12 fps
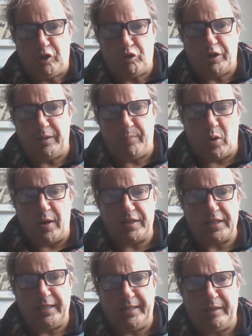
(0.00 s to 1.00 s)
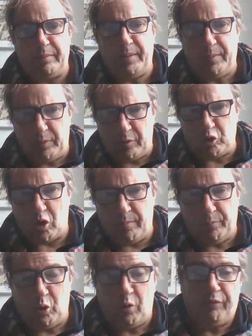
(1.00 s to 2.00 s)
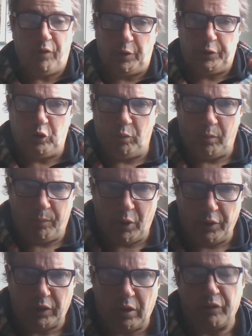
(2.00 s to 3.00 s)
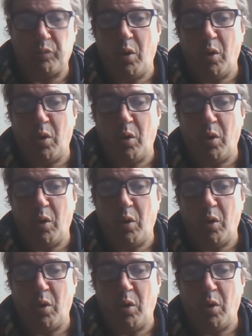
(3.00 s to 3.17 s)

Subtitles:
triggered by suddenly the people at the top not following normal protocols.